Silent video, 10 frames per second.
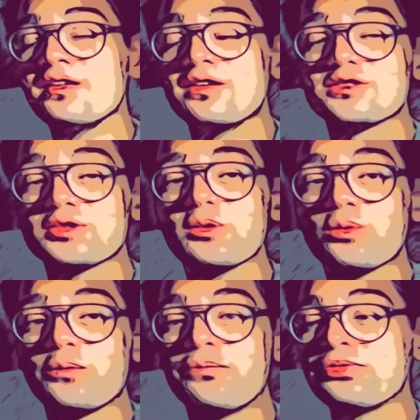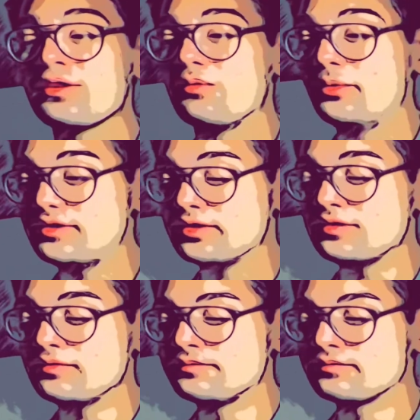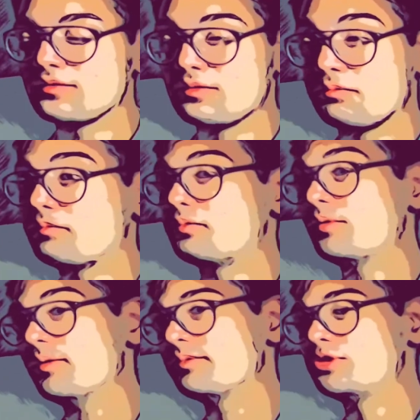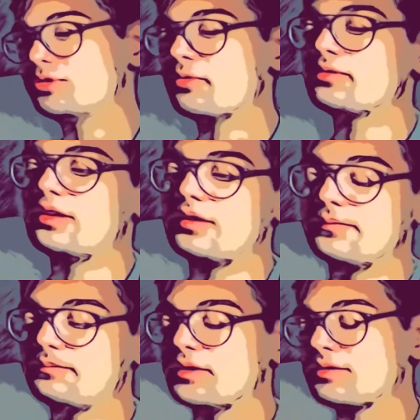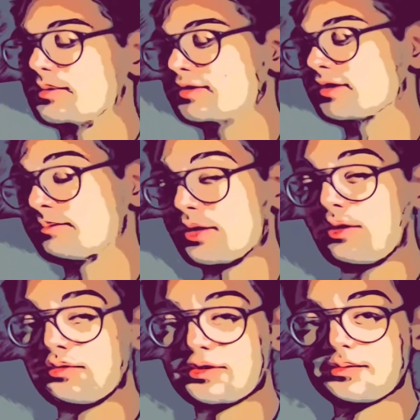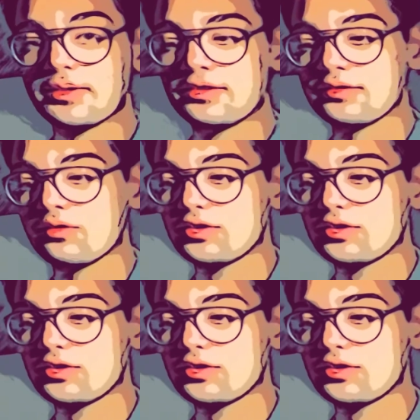so Witten probably showed a mathematical prowess back in